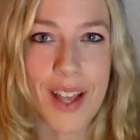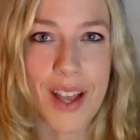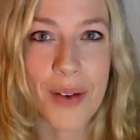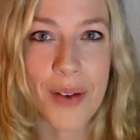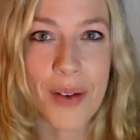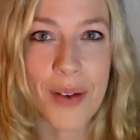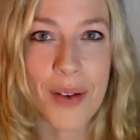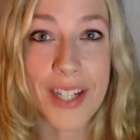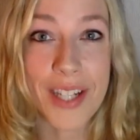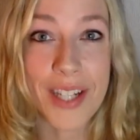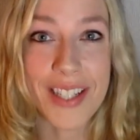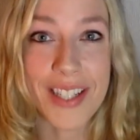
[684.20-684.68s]

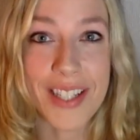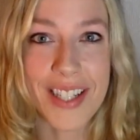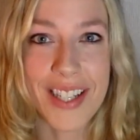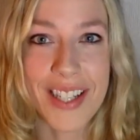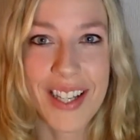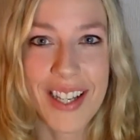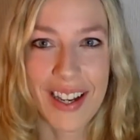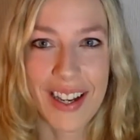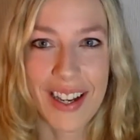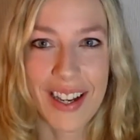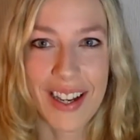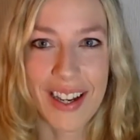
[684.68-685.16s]
All right,
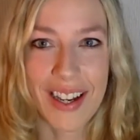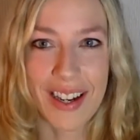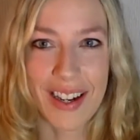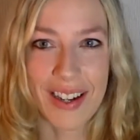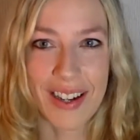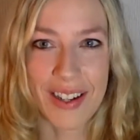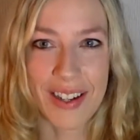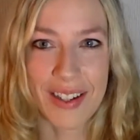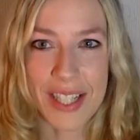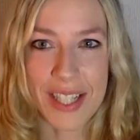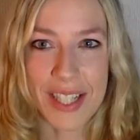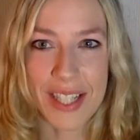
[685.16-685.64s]

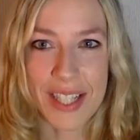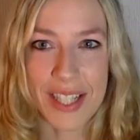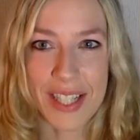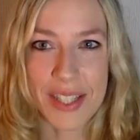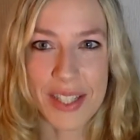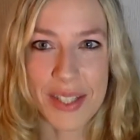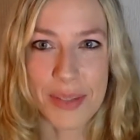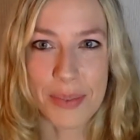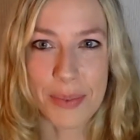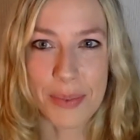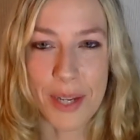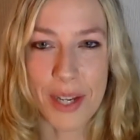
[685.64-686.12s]
our
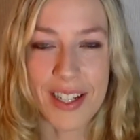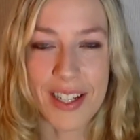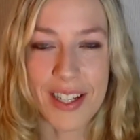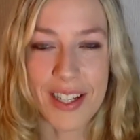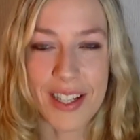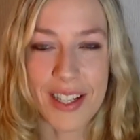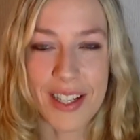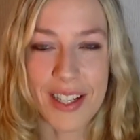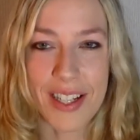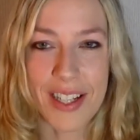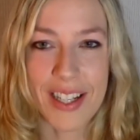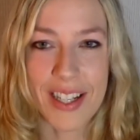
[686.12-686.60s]
next
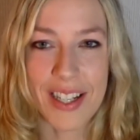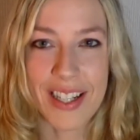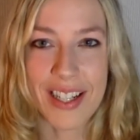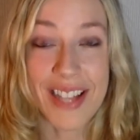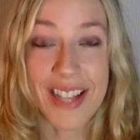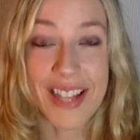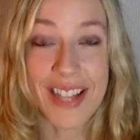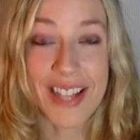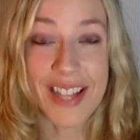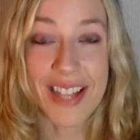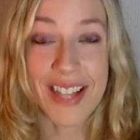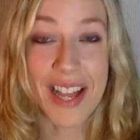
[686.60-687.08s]
one
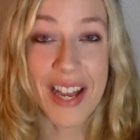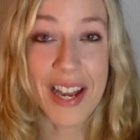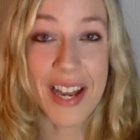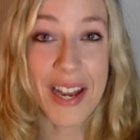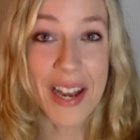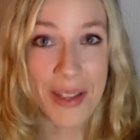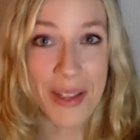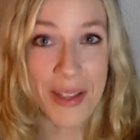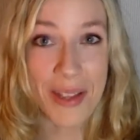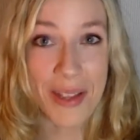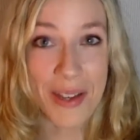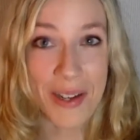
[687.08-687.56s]
is
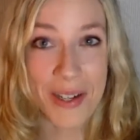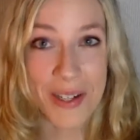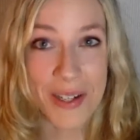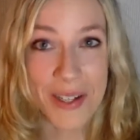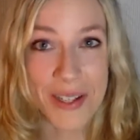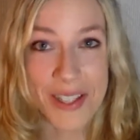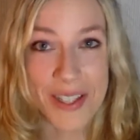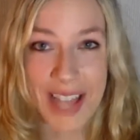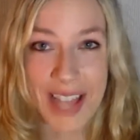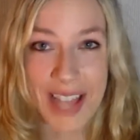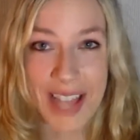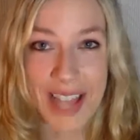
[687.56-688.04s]
another
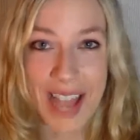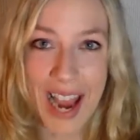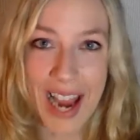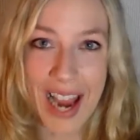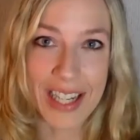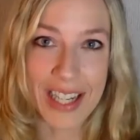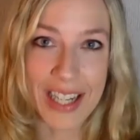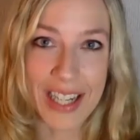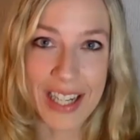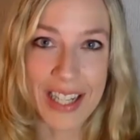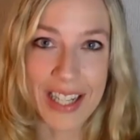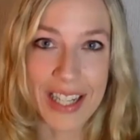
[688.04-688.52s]

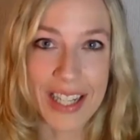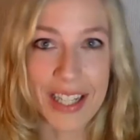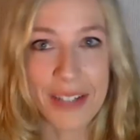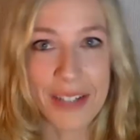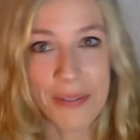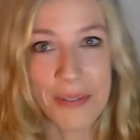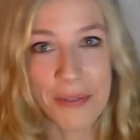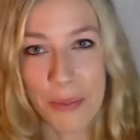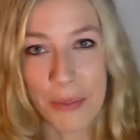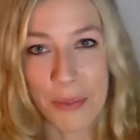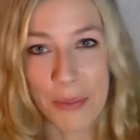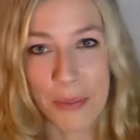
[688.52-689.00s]
slang,
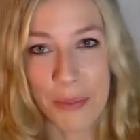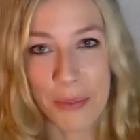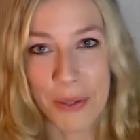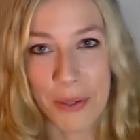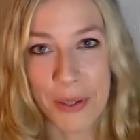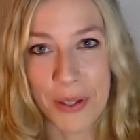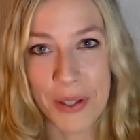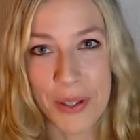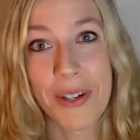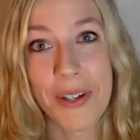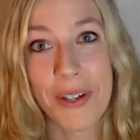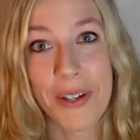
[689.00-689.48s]

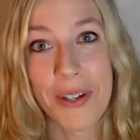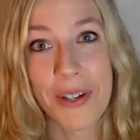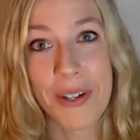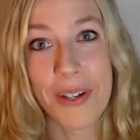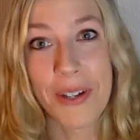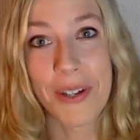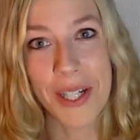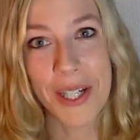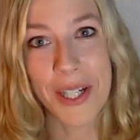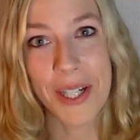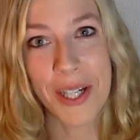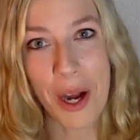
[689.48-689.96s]
informal,
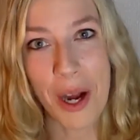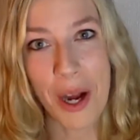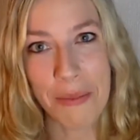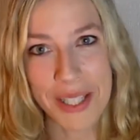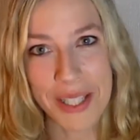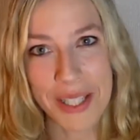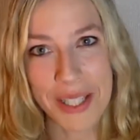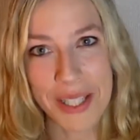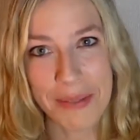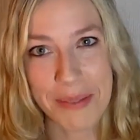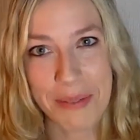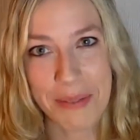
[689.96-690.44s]
very
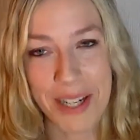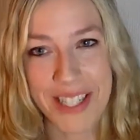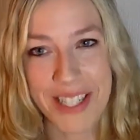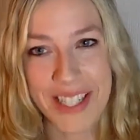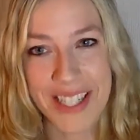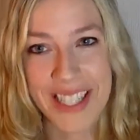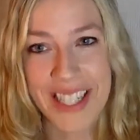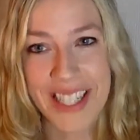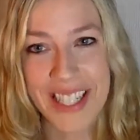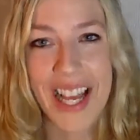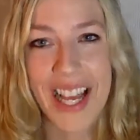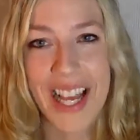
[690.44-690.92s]
common
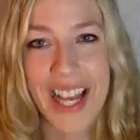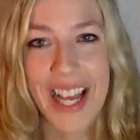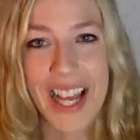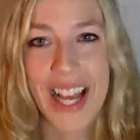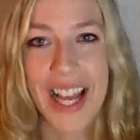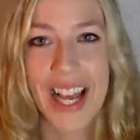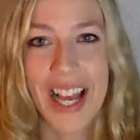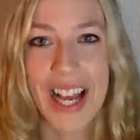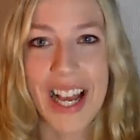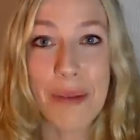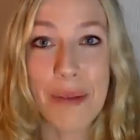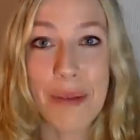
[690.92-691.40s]
expression.
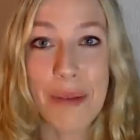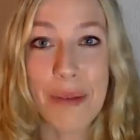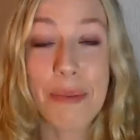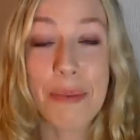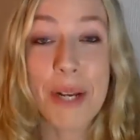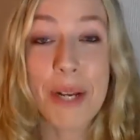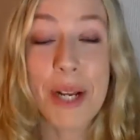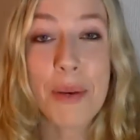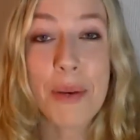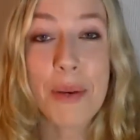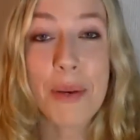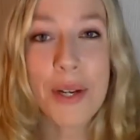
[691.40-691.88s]
Uh,
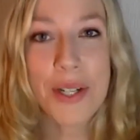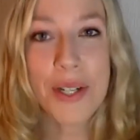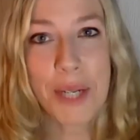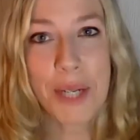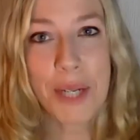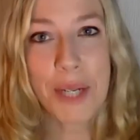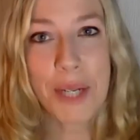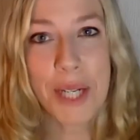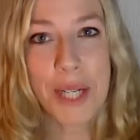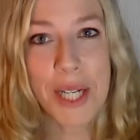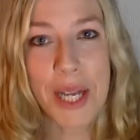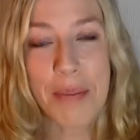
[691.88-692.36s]
but I wanted to
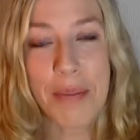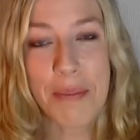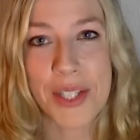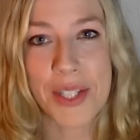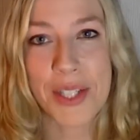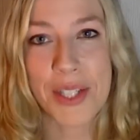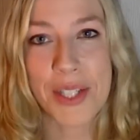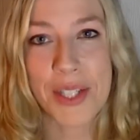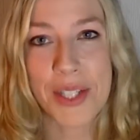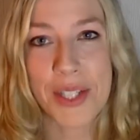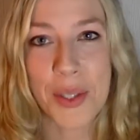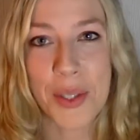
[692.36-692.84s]
bring it up
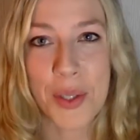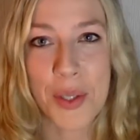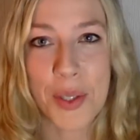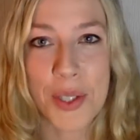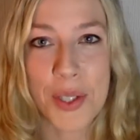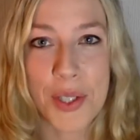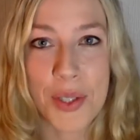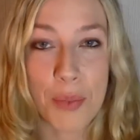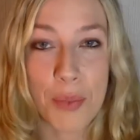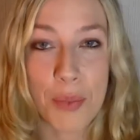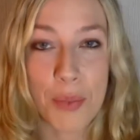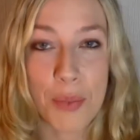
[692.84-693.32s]
because you could
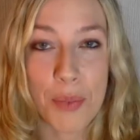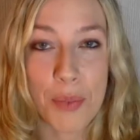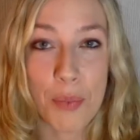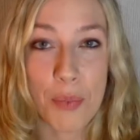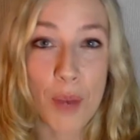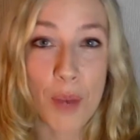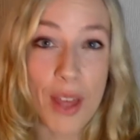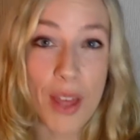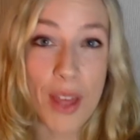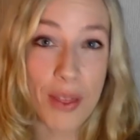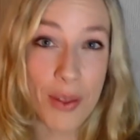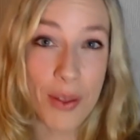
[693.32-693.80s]
use it
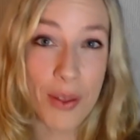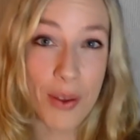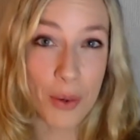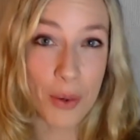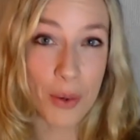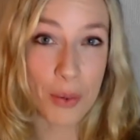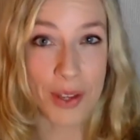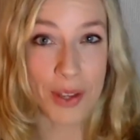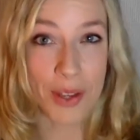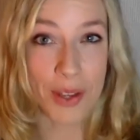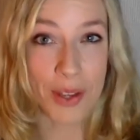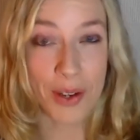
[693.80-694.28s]
with or
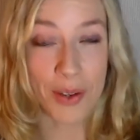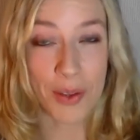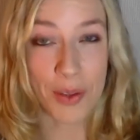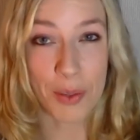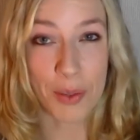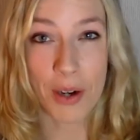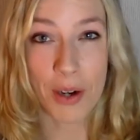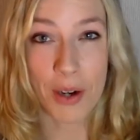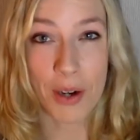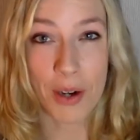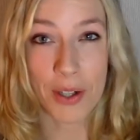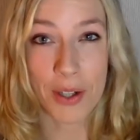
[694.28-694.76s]
without the
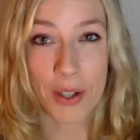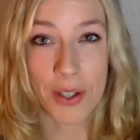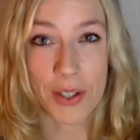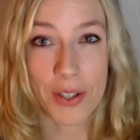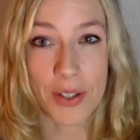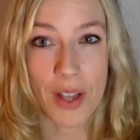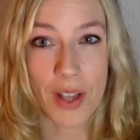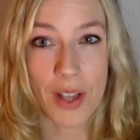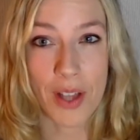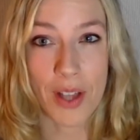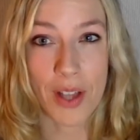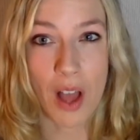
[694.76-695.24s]

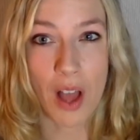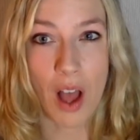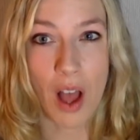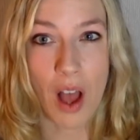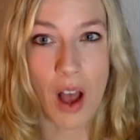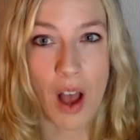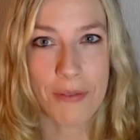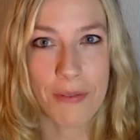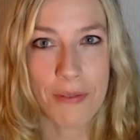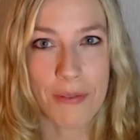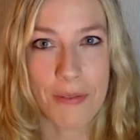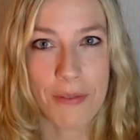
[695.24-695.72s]
particle
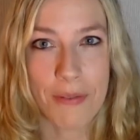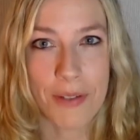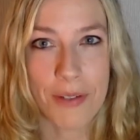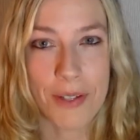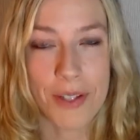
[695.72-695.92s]
off.